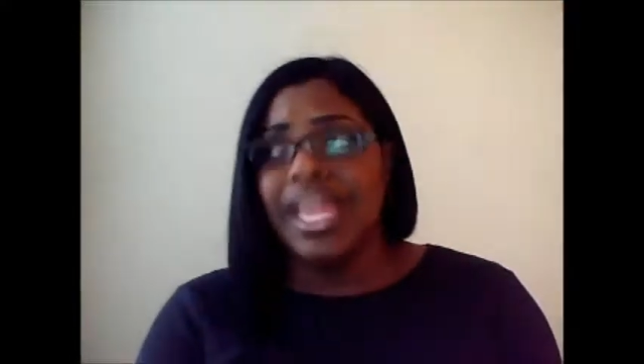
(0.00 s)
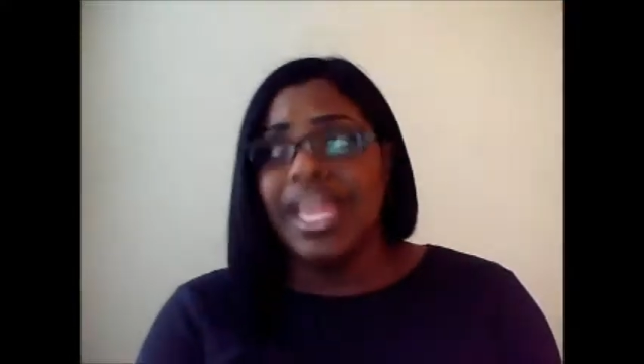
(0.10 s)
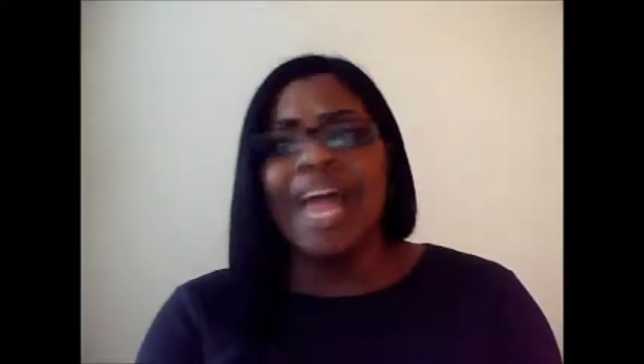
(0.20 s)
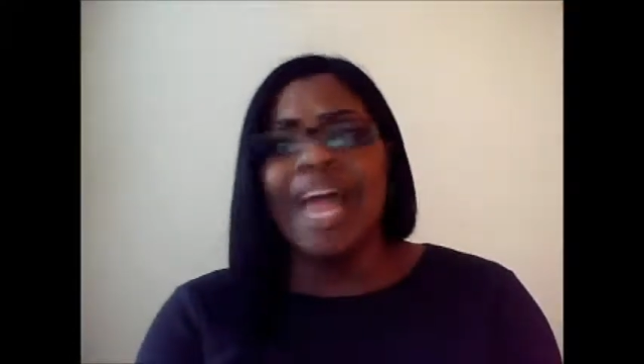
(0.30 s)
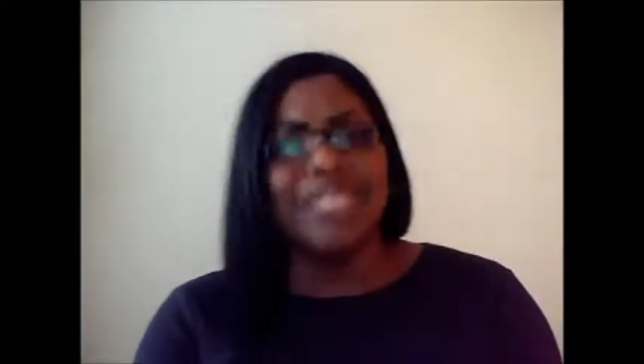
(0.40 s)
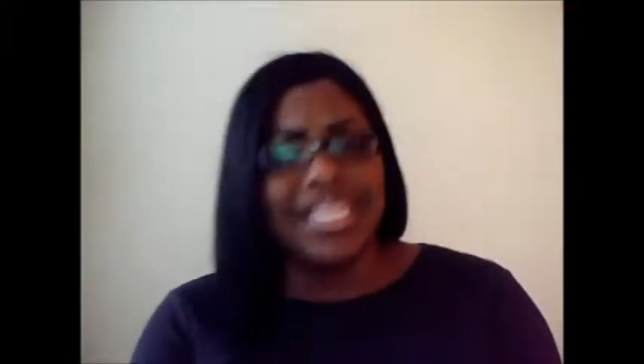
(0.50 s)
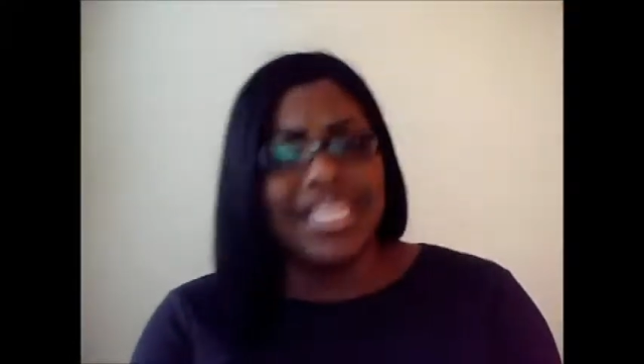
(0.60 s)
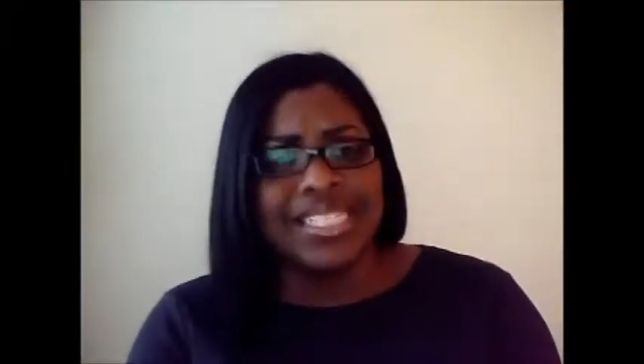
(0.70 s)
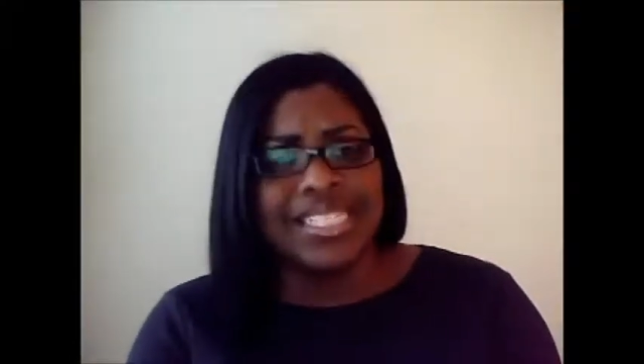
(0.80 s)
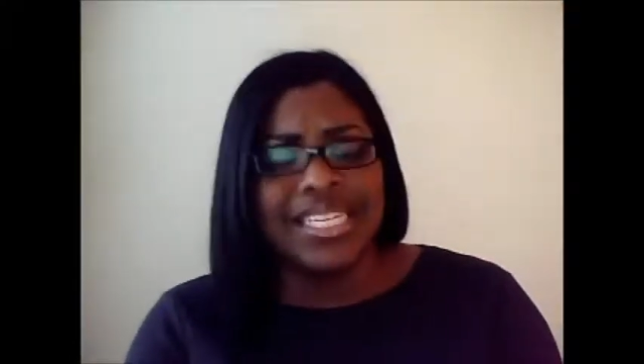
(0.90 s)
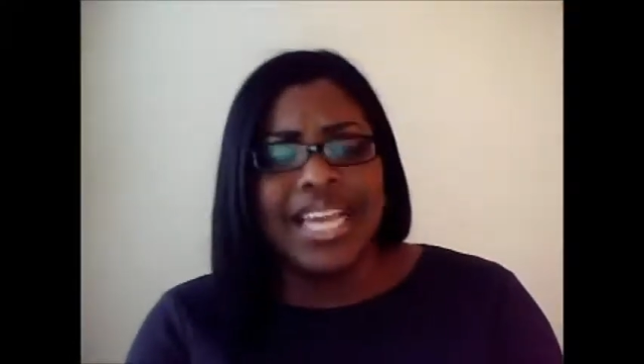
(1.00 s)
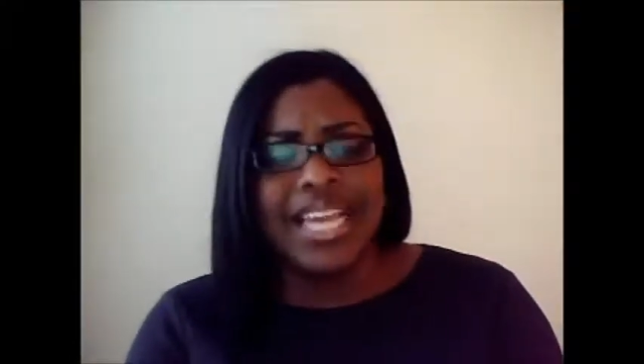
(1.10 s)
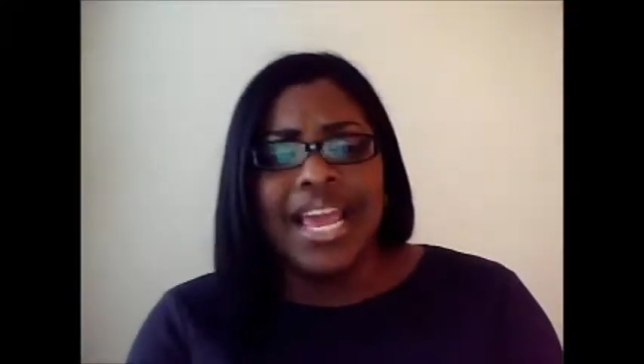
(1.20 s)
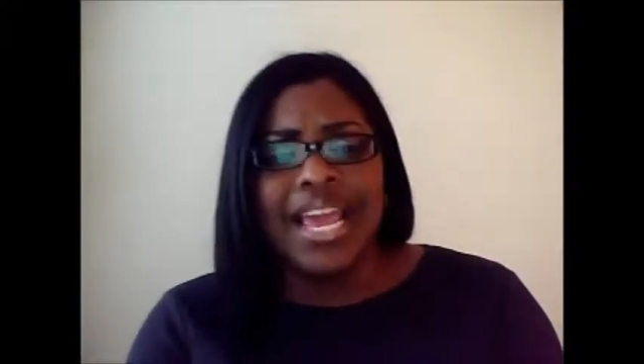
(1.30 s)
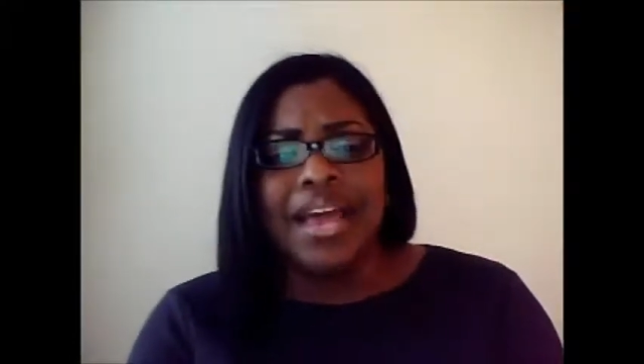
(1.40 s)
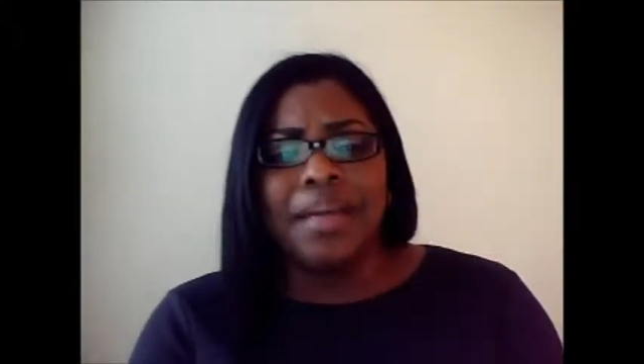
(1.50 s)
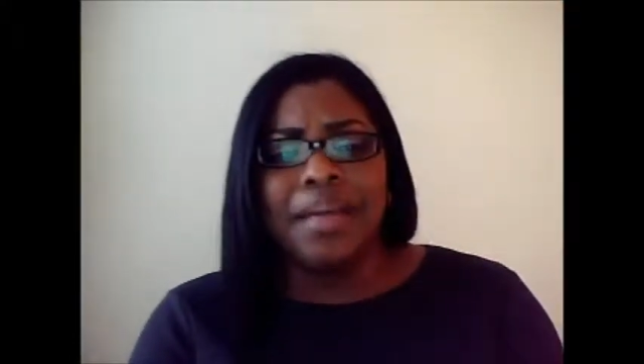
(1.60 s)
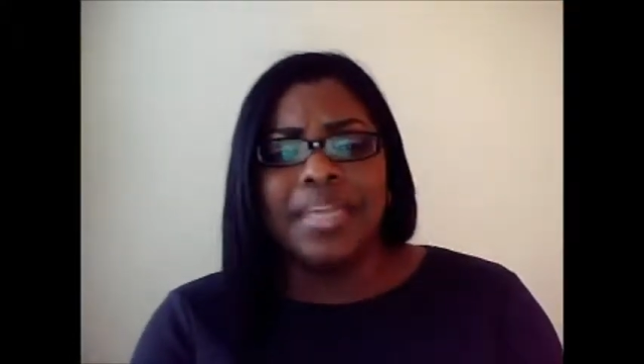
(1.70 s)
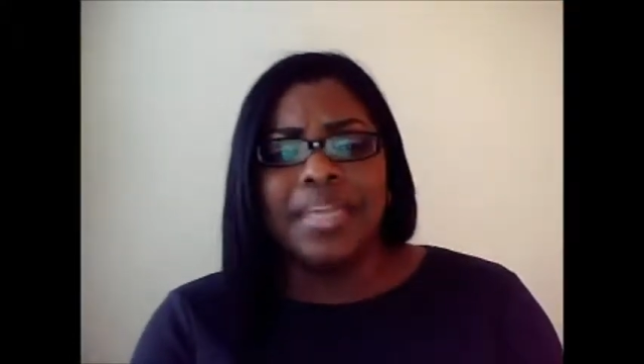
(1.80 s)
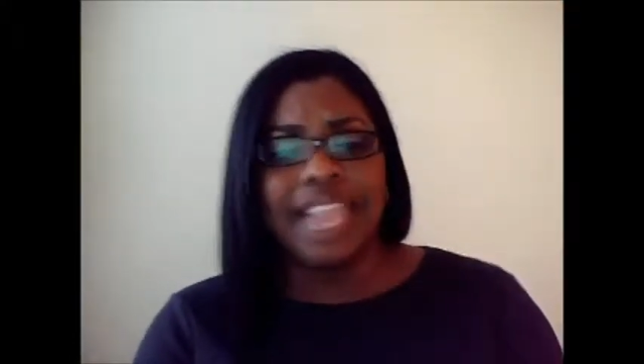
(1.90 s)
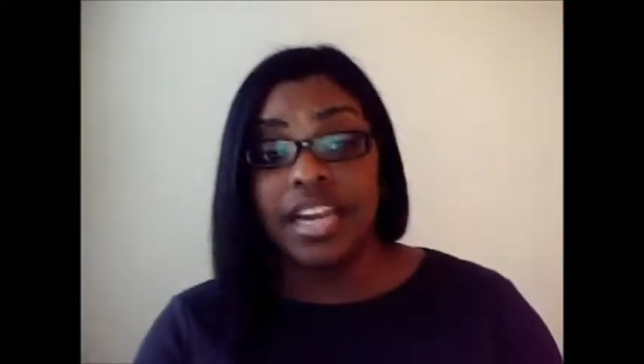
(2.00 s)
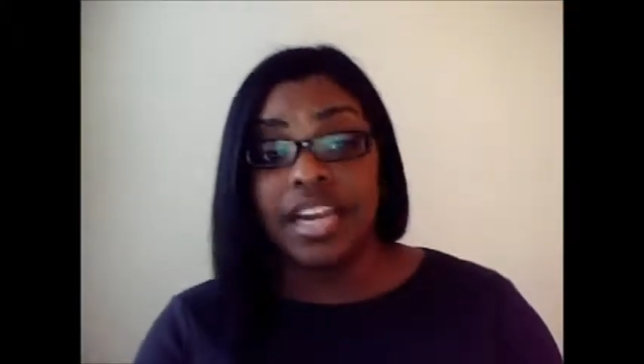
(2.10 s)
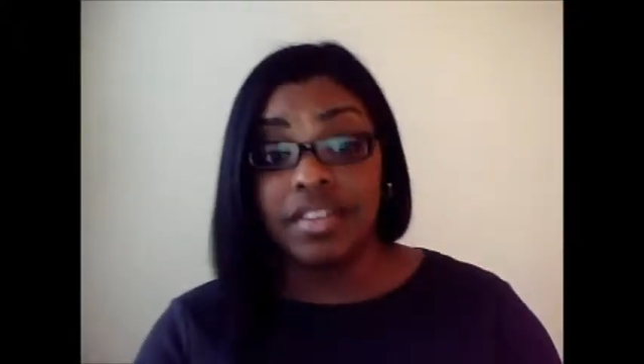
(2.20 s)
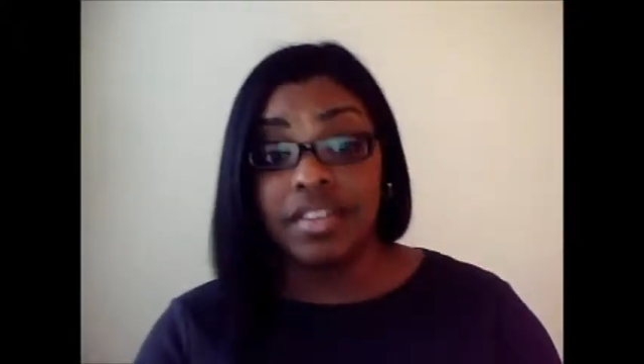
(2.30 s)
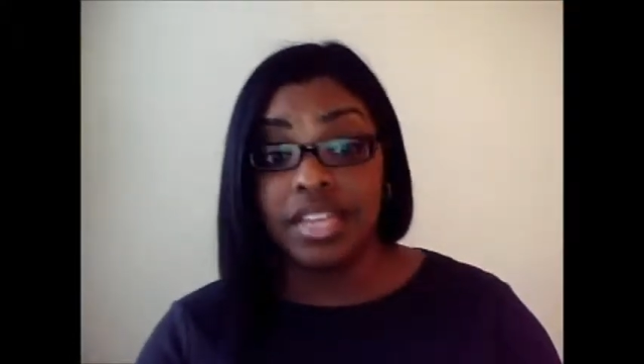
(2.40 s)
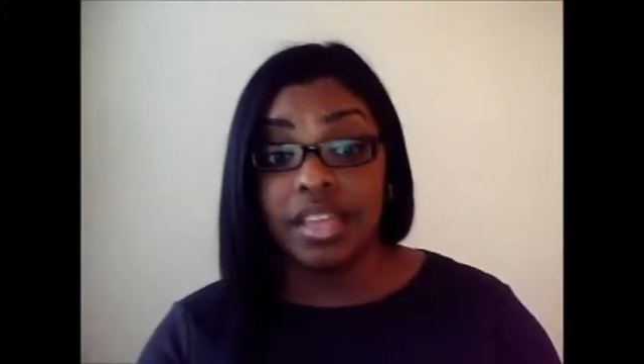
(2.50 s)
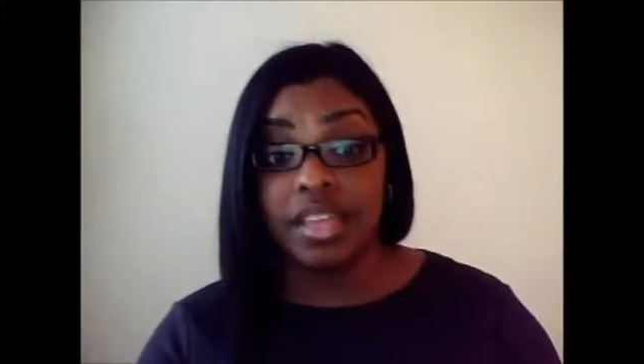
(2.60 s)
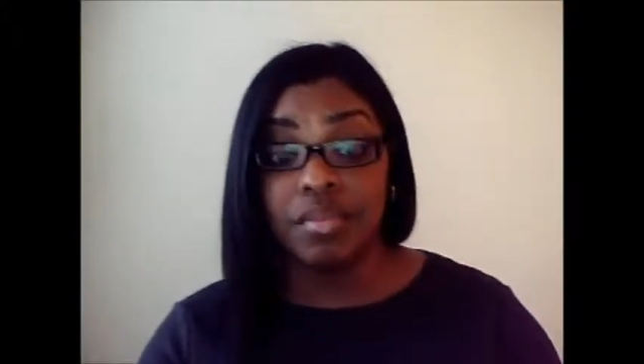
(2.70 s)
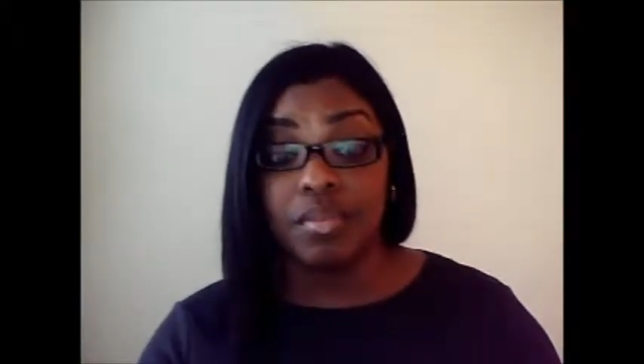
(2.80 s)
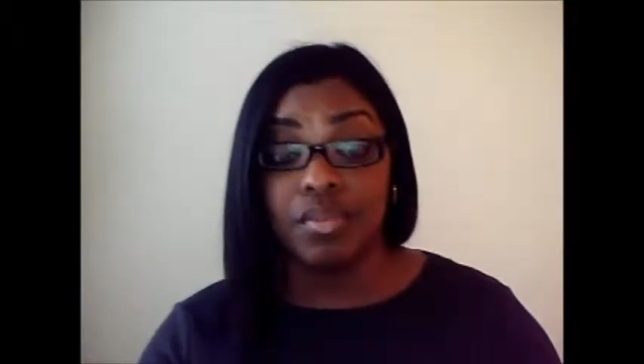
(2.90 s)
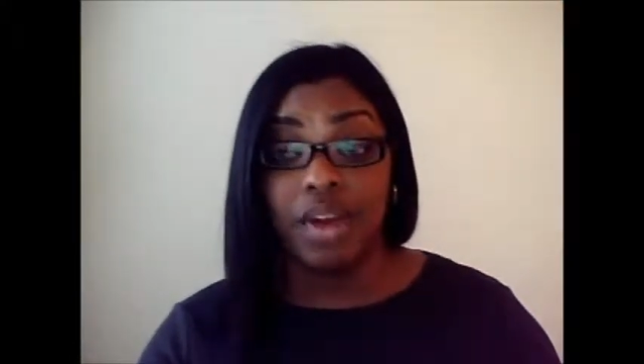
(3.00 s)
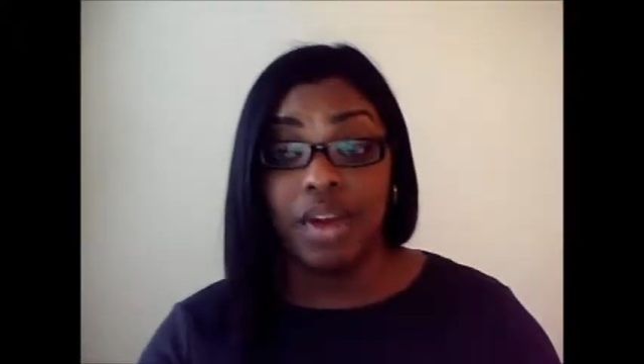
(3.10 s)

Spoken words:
I was hesitant because I'd never done that before.